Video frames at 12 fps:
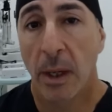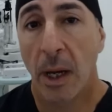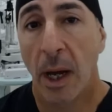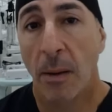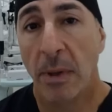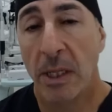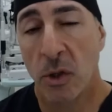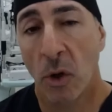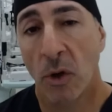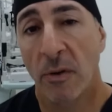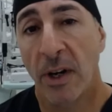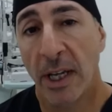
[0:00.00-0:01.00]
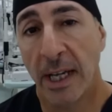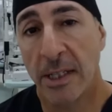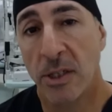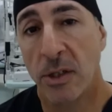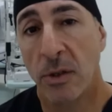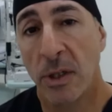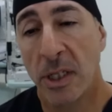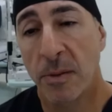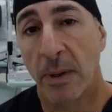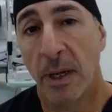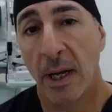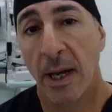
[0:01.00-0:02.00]
Um, it's not often I get to do this,
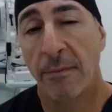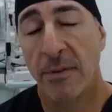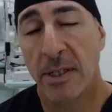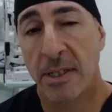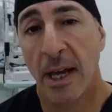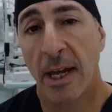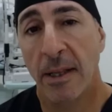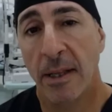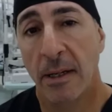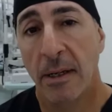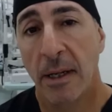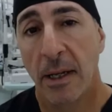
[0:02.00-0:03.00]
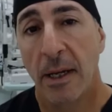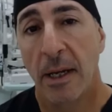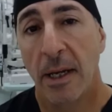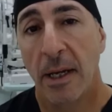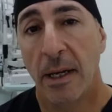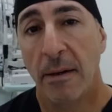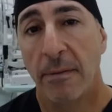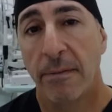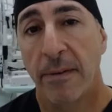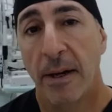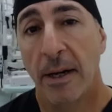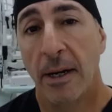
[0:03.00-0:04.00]
but I have to say that
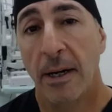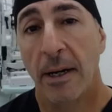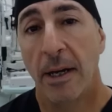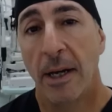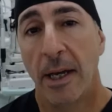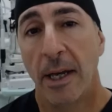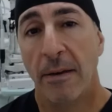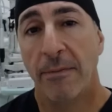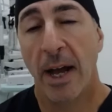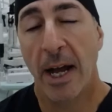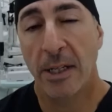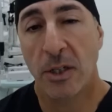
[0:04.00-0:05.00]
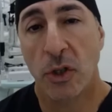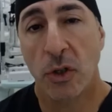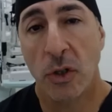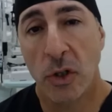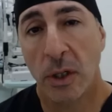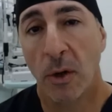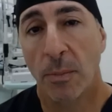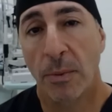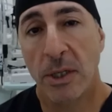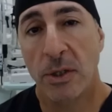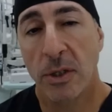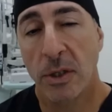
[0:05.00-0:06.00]
if, uh, if I had to choose an
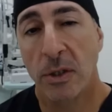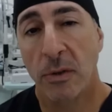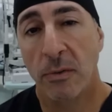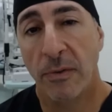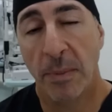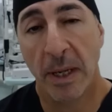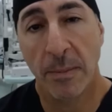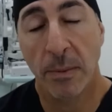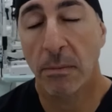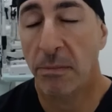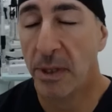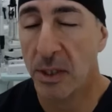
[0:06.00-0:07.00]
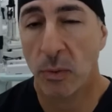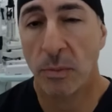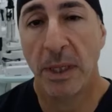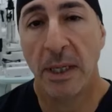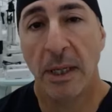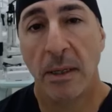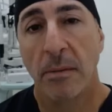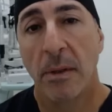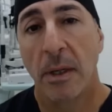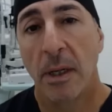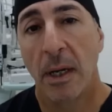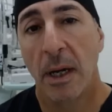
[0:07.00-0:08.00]
operation to do for people, this would be it.
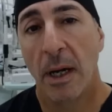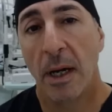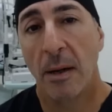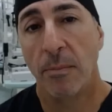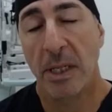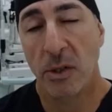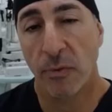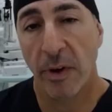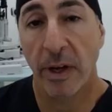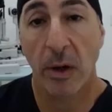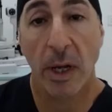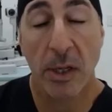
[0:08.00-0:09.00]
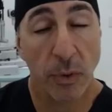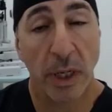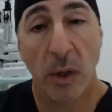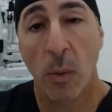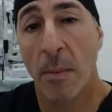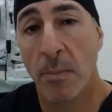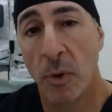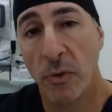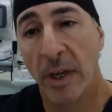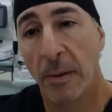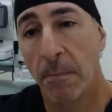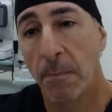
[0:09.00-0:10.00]
Um, it's, very, it's really quite
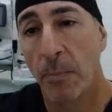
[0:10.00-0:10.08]
moving.